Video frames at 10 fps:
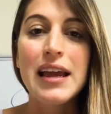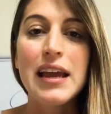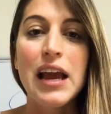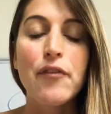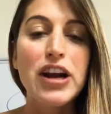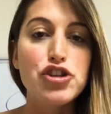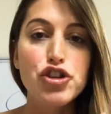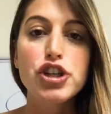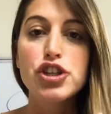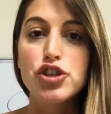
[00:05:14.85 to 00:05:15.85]
If I
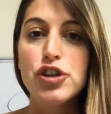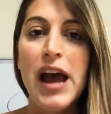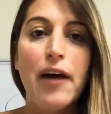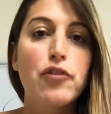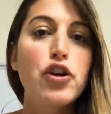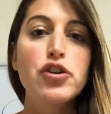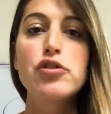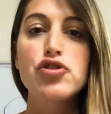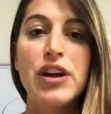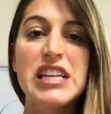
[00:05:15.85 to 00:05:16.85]
just have good
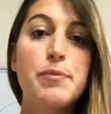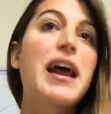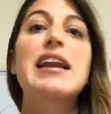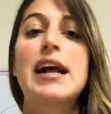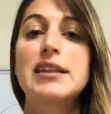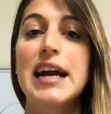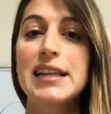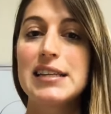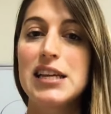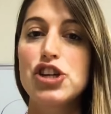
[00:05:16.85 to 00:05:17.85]
nutrients, but I neglect
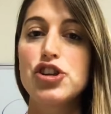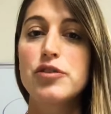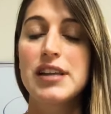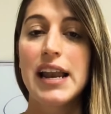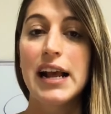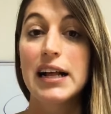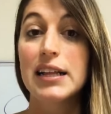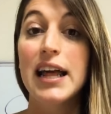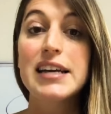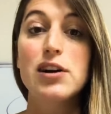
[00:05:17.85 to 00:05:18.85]
the tissues and I
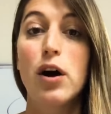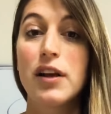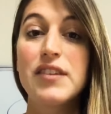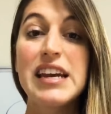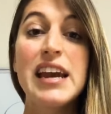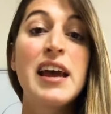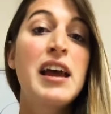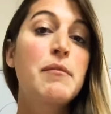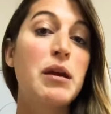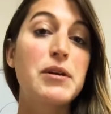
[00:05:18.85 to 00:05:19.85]
neglect all of the
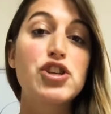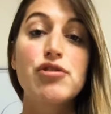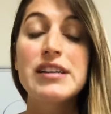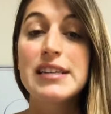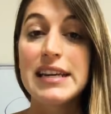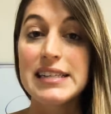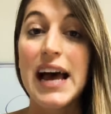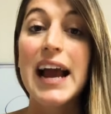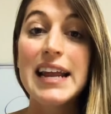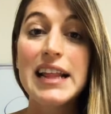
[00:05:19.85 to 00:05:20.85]
maybe stress and
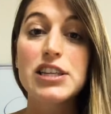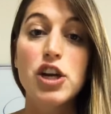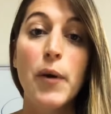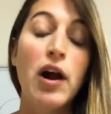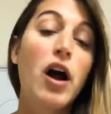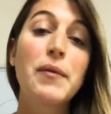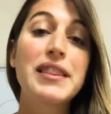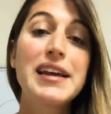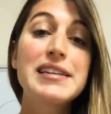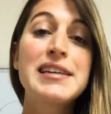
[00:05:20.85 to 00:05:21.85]
anxiety that's going on with
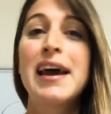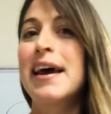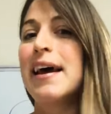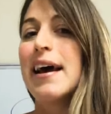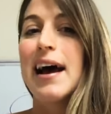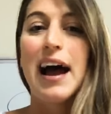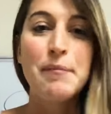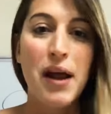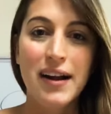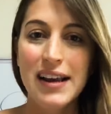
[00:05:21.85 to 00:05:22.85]
this, I'm
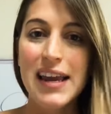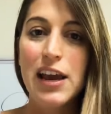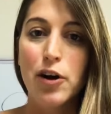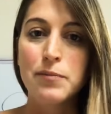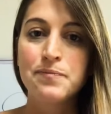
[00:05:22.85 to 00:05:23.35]
not gonna heal.